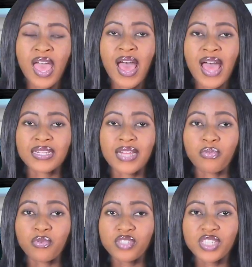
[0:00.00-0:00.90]
And in
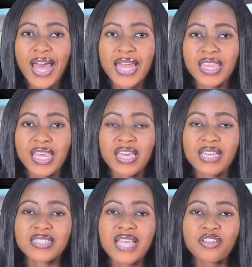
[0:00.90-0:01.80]
Abuja, the
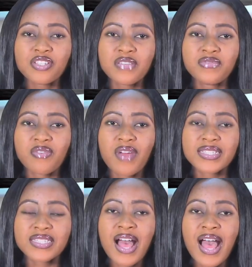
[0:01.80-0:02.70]
Executive
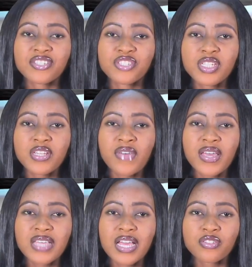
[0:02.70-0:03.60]
Director and Chief
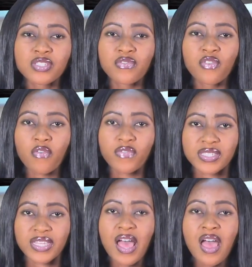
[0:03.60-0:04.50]
Executive
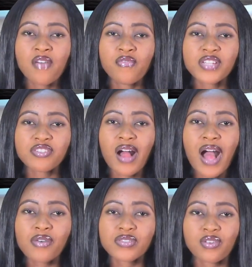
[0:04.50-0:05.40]
Officer, Federal
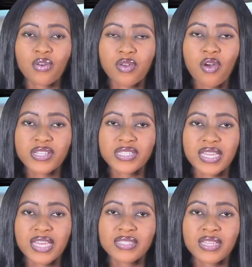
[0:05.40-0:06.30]
Housing
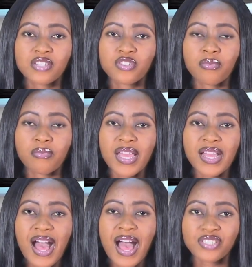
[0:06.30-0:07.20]
Authority, Senator
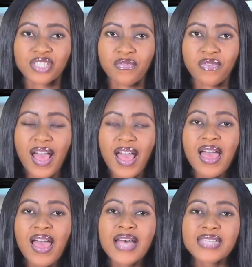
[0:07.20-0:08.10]
Ashafa,
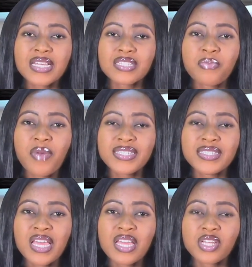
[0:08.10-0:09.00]
has expressed
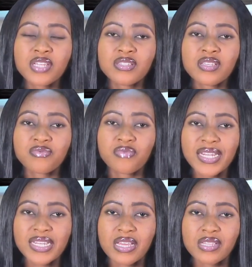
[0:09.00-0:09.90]
the agency's
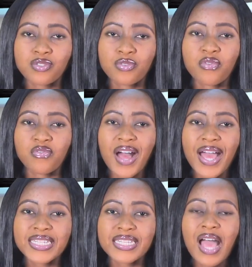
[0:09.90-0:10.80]
readiness to
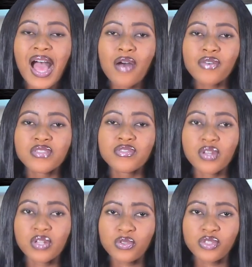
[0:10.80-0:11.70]
providing housing
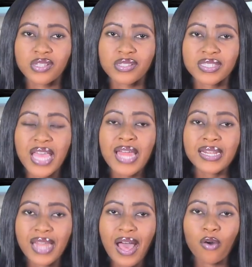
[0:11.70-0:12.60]
solutions
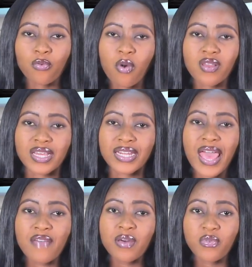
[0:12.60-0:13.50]
now more than
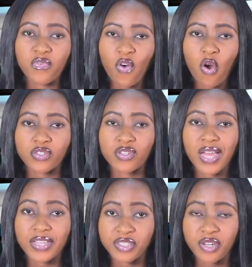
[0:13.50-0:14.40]
ever before to
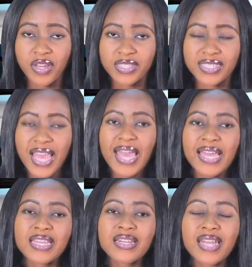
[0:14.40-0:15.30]
Nigerians,
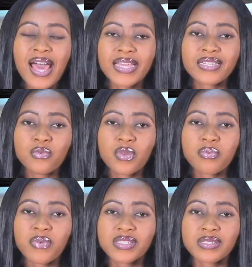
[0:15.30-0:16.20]
in line with
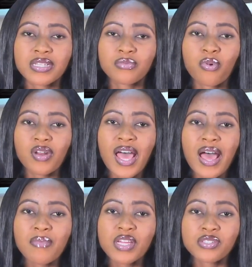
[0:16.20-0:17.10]
President Bola
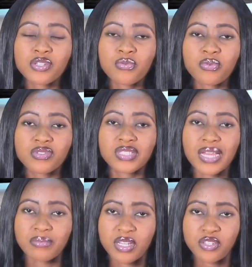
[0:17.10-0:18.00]
Ahmed Tinubu's
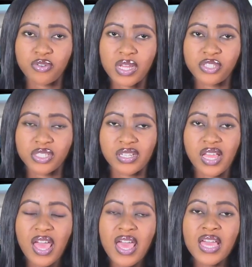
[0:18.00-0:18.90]
administration.
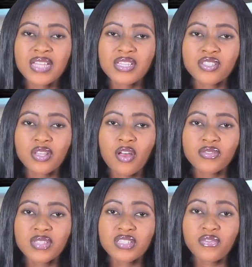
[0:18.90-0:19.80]
He
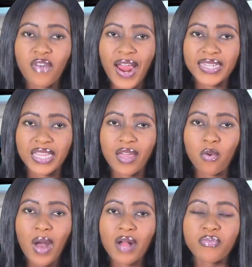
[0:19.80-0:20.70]
disclosed this Friday
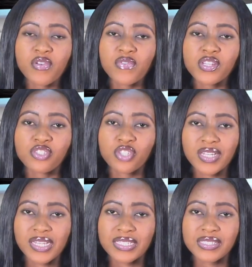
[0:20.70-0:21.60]
while briefing
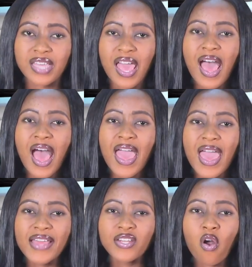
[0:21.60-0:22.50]
journalists
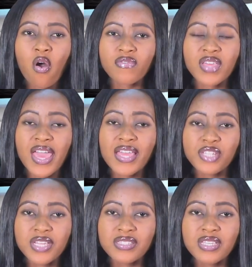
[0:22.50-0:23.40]
ahead of the
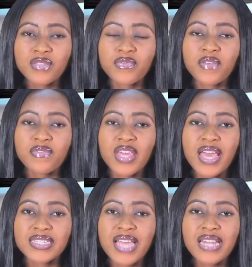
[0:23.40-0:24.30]
agency's
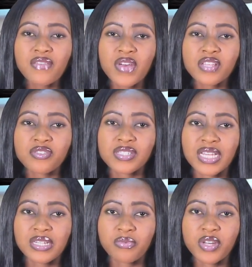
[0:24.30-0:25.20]
50th anniversary
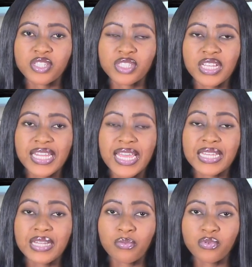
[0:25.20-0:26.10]
celebration in
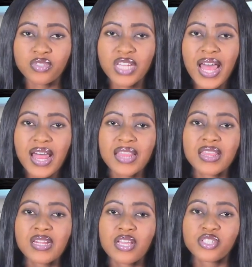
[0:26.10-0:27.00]
Abuja, the
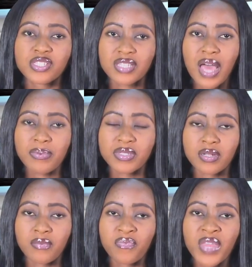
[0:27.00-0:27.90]
nation's
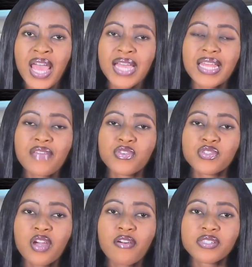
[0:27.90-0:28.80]
capital. Clearview's
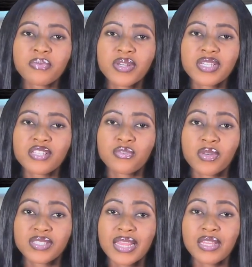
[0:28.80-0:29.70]
correspondent
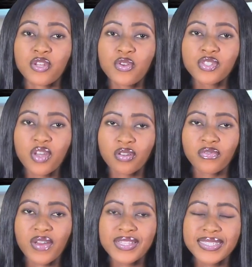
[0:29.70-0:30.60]
was at the news
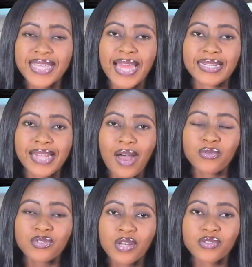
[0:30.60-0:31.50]
conference and now
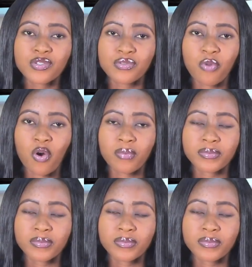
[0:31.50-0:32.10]
tells us more.